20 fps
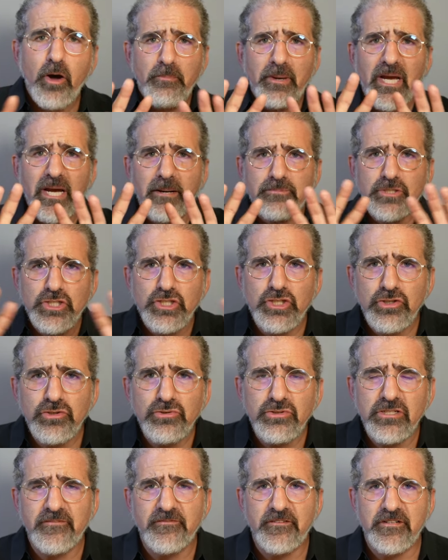become two
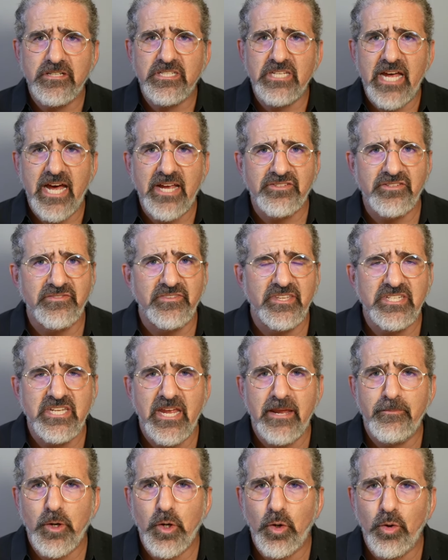different sides of the
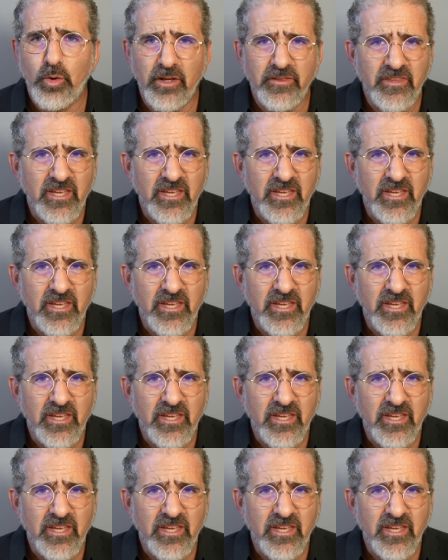same coin.